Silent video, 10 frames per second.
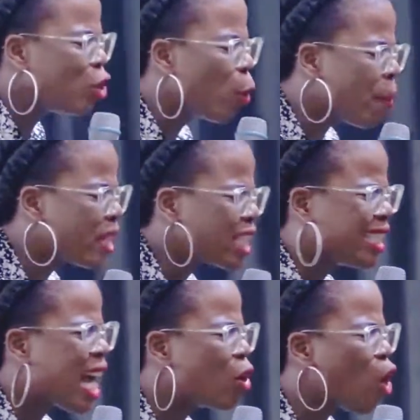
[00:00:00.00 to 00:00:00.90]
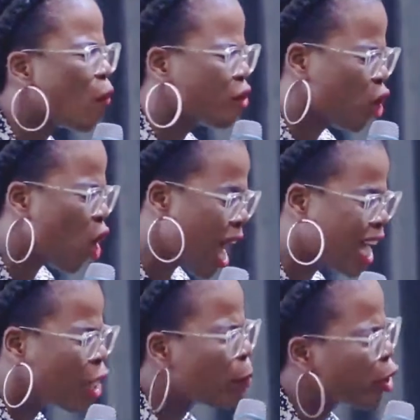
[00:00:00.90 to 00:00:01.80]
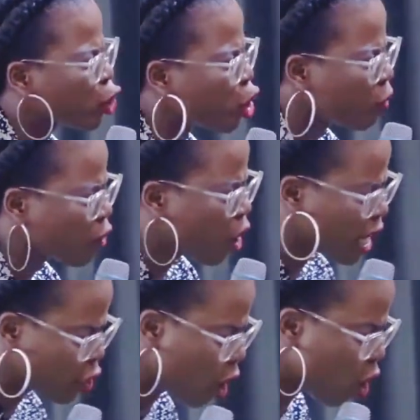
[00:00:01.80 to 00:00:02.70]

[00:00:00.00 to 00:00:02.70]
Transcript: you be the child of God? How can you be the son of God and you're